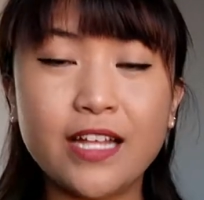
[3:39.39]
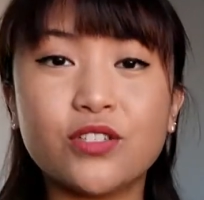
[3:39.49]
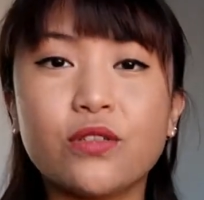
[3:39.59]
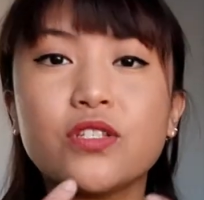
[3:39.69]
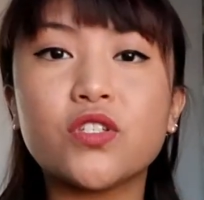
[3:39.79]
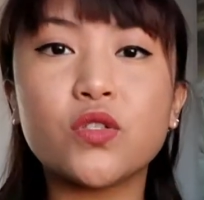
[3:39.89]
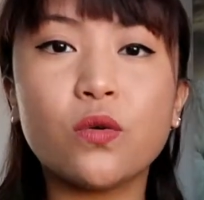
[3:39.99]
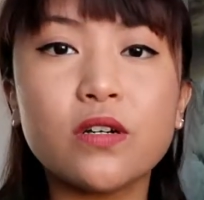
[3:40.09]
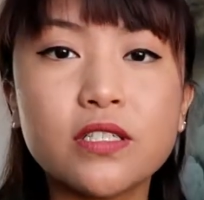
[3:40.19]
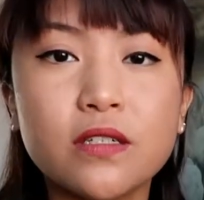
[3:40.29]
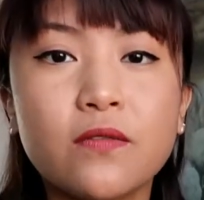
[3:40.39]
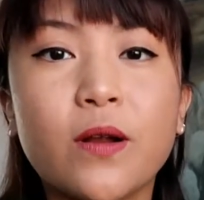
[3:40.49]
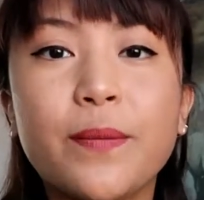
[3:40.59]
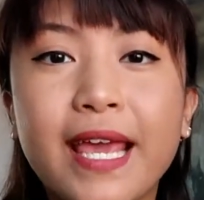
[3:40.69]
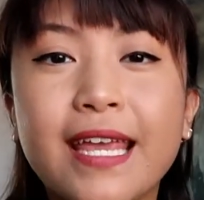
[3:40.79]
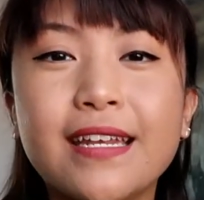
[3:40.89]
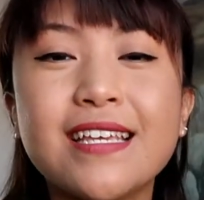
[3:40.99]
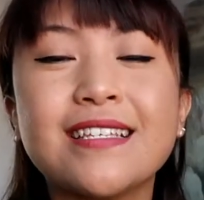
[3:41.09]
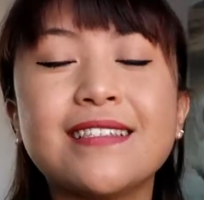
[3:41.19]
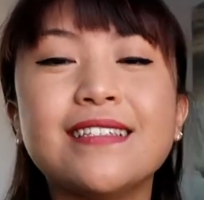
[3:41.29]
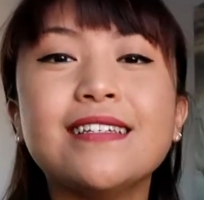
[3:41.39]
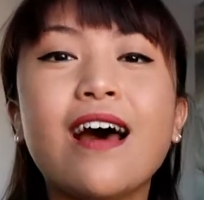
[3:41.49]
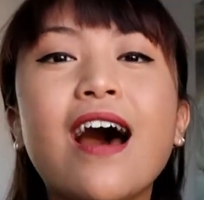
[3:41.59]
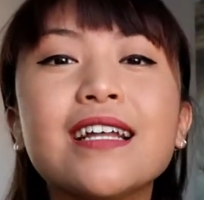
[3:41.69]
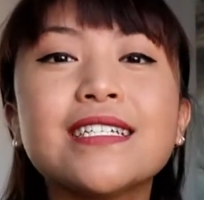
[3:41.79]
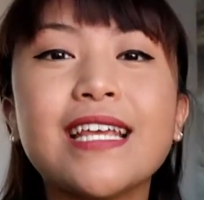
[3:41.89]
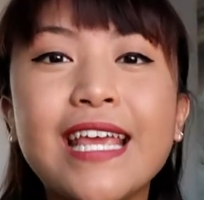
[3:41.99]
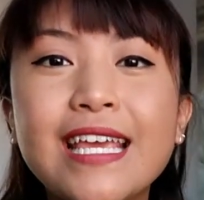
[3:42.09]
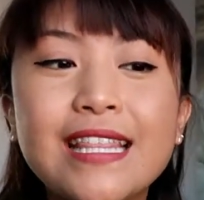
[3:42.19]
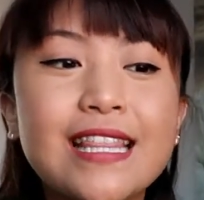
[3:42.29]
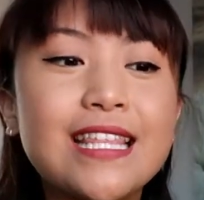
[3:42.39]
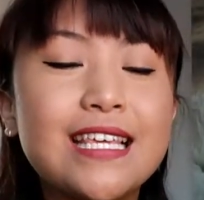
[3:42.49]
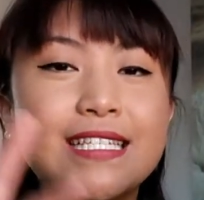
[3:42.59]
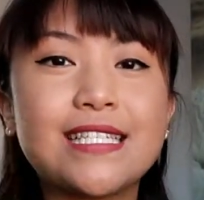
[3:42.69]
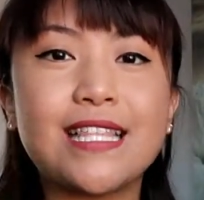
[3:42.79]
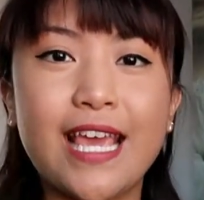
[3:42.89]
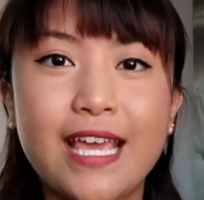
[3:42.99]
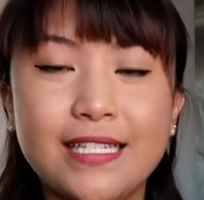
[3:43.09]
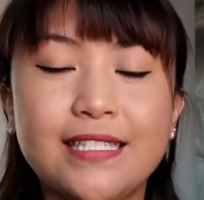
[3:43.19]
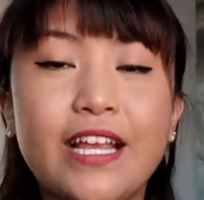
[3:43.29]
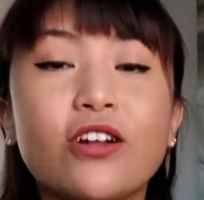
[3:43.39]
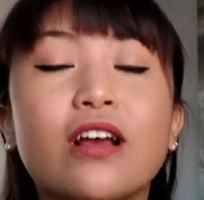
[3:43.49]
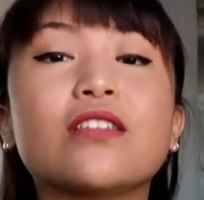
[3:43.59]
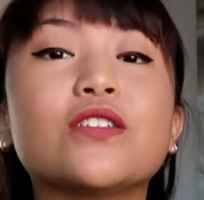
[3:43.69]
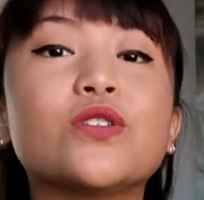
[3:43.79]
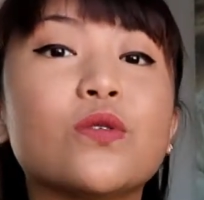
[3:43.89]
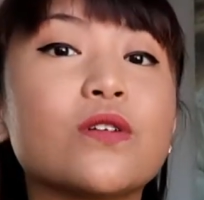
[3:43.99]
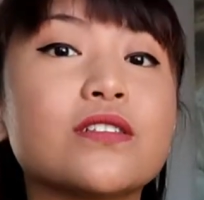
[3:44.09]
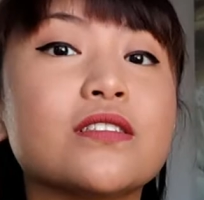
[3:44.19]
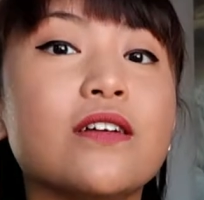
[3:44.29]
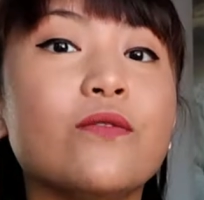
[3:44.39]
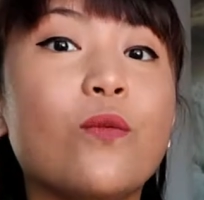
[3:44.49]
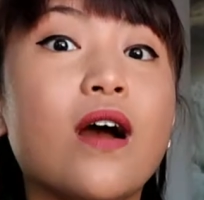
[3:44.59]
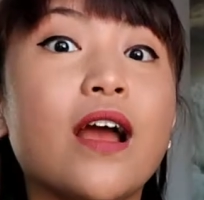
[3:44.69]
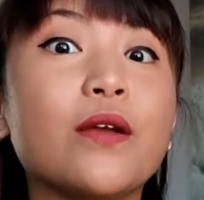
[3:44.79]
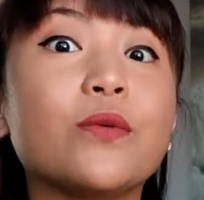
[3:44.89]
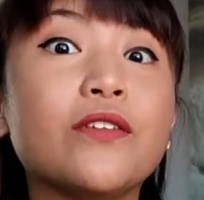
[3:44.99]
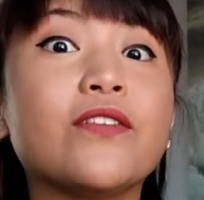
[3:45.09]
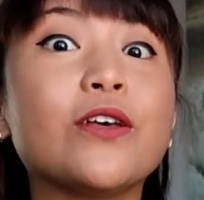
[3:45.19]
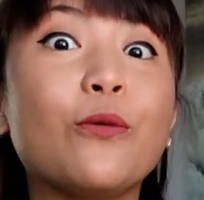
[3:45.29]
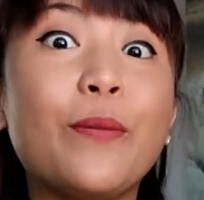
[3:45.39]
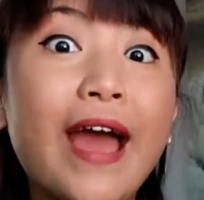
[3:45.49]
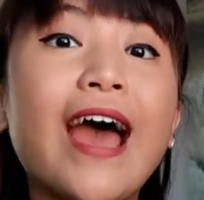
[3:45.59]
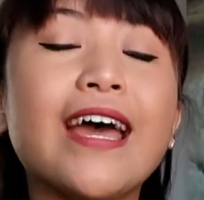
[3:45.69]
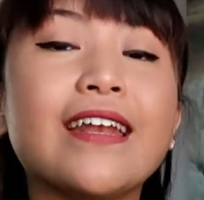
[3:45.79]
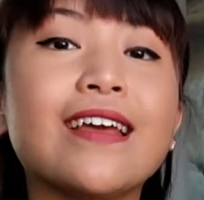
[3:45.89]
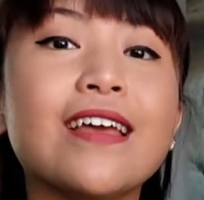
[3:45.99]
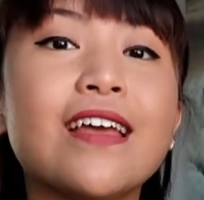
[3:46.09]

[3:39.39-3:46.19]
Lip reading: And so the source of our pain is not in these things. They are not the source of why we feel bad.